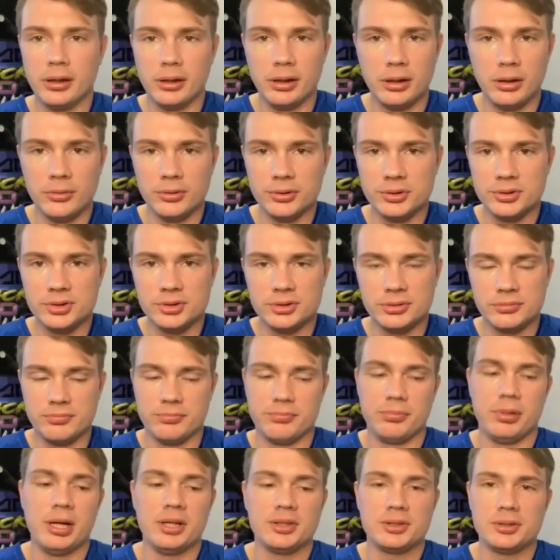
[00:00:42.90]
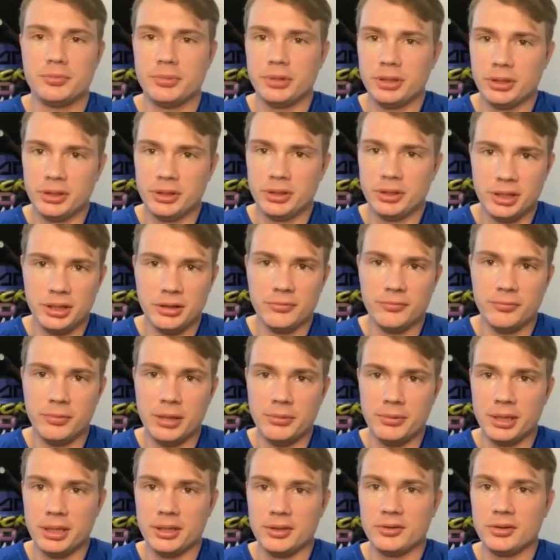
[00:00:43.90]
always possibility of
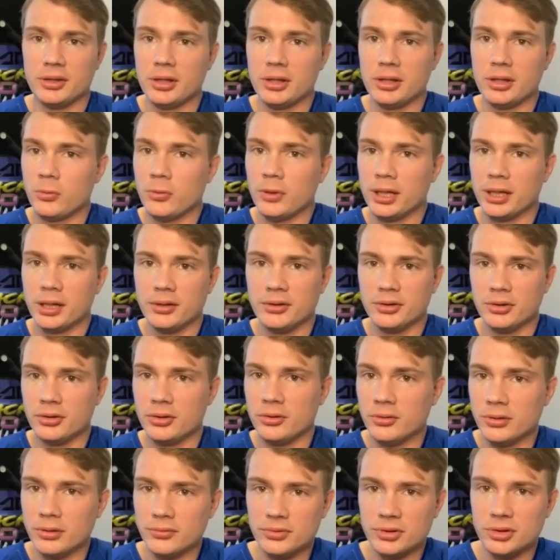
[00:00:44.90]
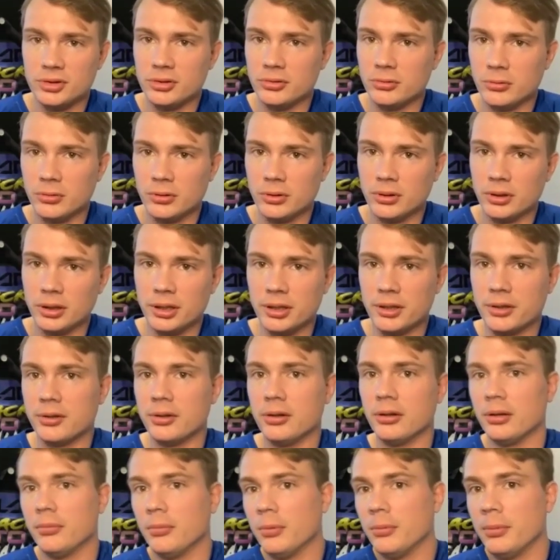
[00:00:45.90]
maybe a segueing into the U F C or
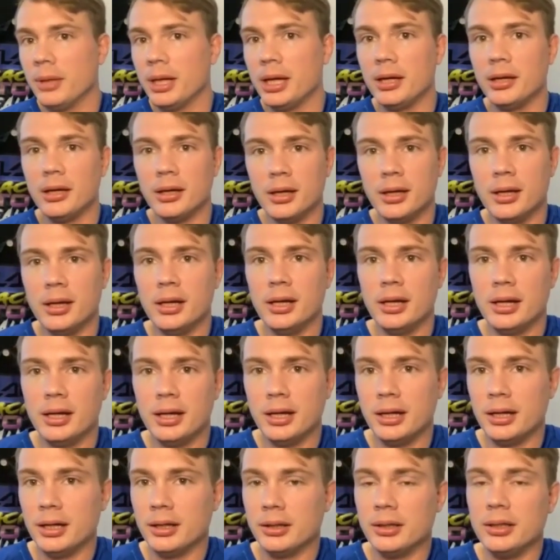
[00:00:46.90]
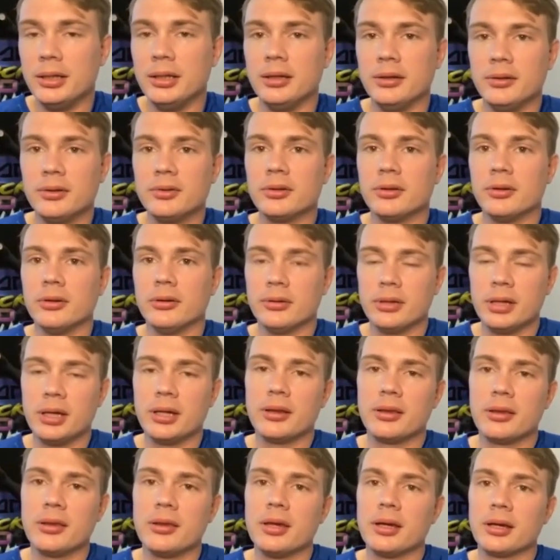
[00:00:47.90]
another M M A uh, league. So
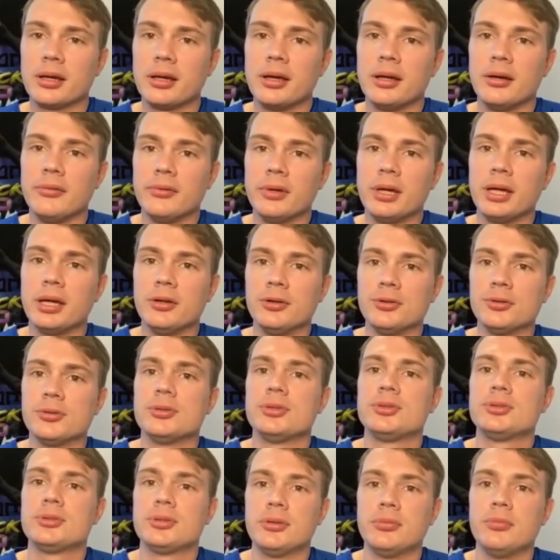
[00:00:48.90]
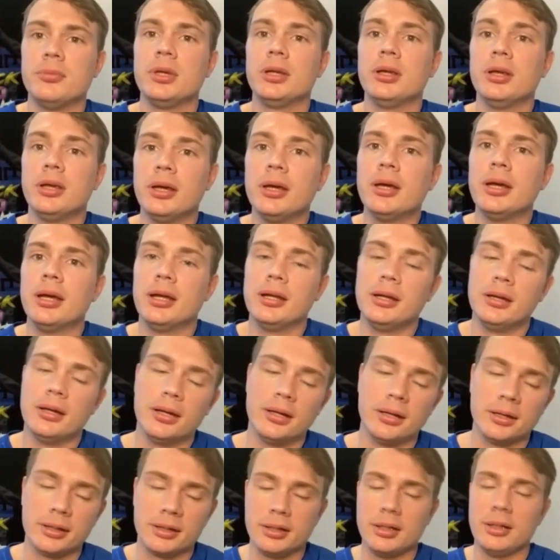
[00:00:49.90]
that, that kind of like interested me in
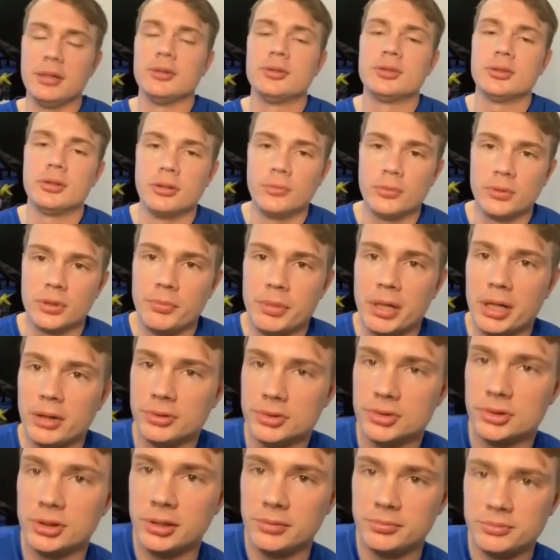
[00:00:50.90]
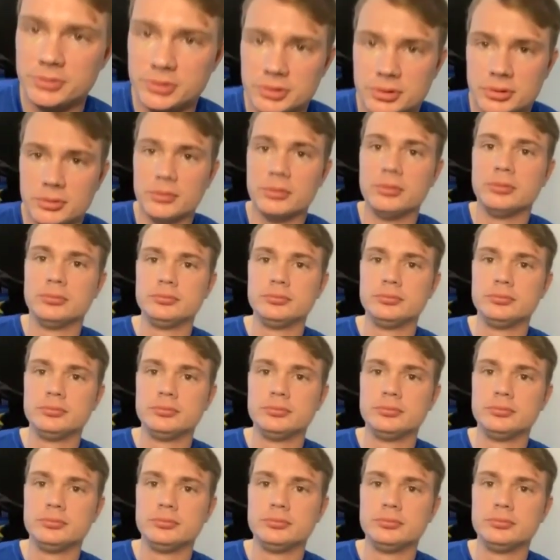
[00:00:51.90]
uh, getting started with Power Slaps.